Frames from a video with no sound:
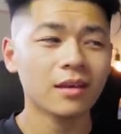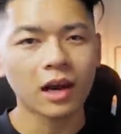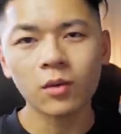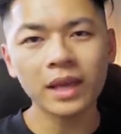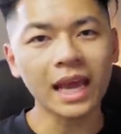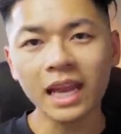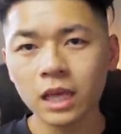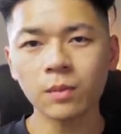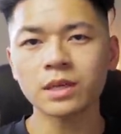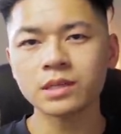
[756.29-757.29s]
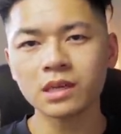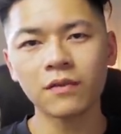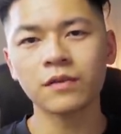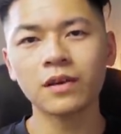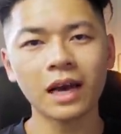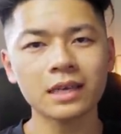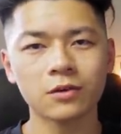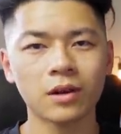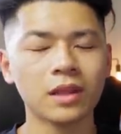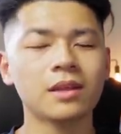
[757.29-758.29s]
I don't make any commissions off of you guys
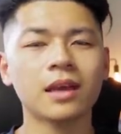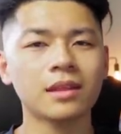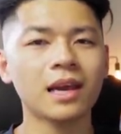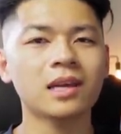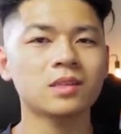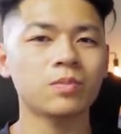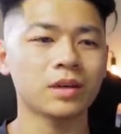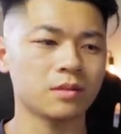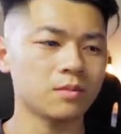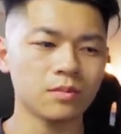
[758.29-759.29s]
or anything like that, but